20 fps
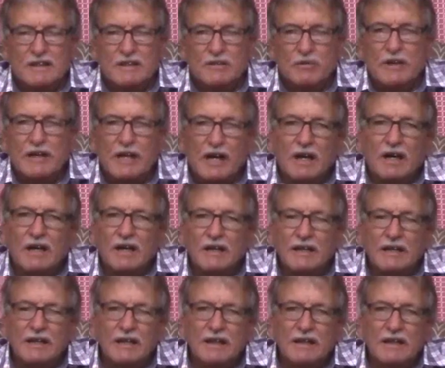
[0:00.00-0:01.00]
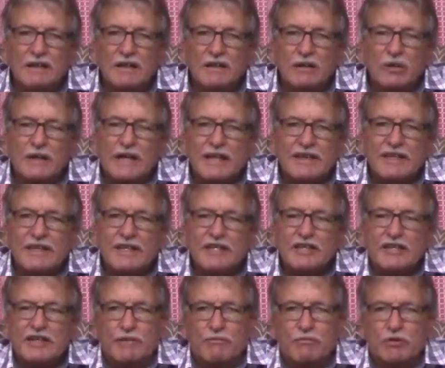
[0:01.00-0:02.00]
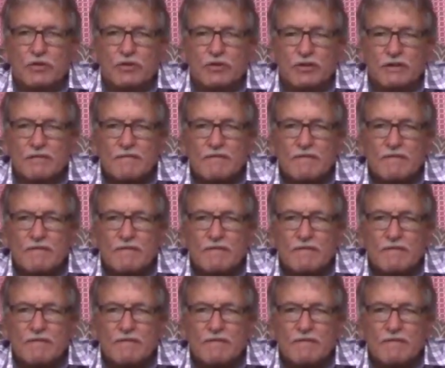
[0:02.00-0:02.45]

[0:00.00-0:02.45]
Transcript: When I look at the history books,